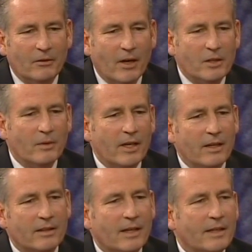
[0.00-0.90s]

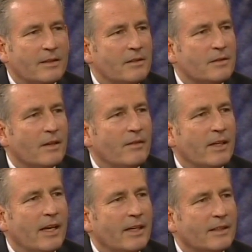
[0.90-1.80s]
graduated in
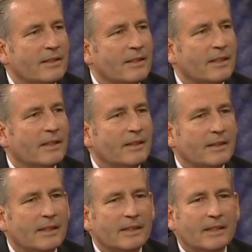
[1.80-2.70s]
1978. I
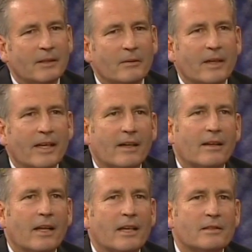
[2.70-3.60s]
think we had a
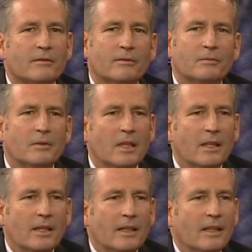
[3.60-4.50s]
class of
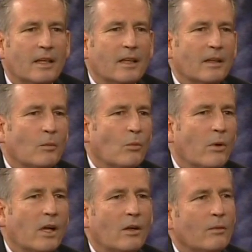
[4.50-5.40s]

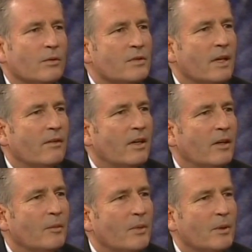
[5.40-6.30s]
well over
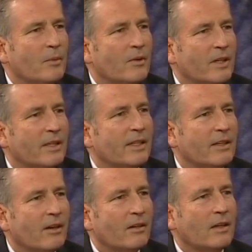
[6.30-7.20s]
700 people
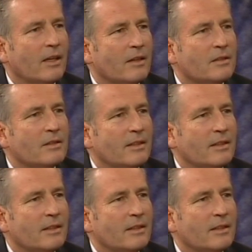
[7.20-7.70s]
in our class.